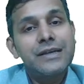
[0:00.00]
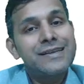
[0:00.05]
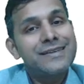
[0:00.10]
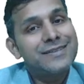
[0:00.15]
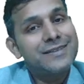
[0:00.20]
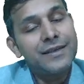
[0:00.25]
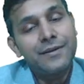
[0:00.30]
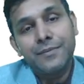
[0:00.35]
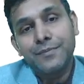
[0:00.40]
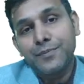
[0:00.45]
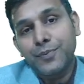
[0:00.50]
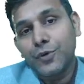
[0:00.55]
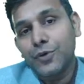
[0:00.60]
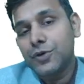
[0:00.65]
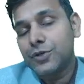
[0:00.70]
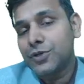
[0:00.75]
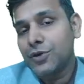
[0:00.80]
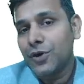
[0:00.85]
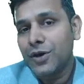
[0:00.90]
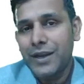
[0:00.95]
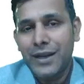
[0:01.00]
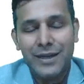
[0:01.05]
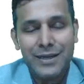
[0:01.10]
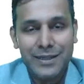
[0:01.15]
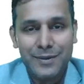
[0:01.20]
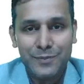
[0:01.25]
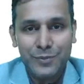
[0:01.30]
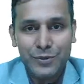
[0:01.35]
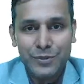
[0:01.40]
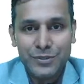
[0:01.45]
symport or
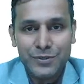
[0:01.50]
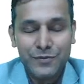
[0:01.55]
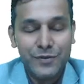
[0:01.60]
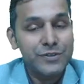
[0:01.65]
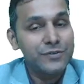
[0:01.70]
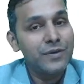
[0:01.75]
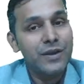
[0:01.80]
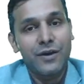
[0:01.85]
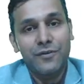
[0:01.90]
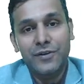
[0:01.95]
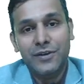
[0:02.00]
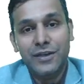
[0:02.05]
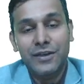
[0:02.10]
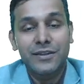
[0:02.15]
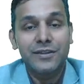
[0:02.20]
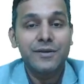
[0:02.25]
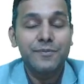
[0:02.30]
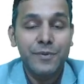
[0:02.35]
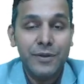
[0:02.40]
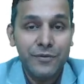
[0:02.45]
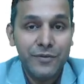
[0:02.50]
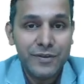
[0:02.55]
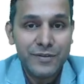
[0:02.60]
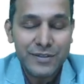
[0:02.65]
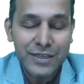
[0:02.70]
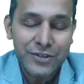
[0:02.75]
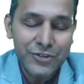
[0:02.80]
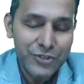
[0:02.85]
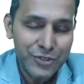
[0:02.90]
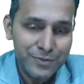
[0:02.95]
antiports, which we have written in the previous
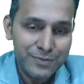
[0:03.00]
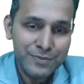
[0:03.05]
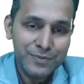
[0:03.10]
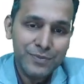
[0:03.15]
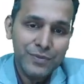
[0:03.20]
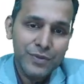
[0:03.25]
session.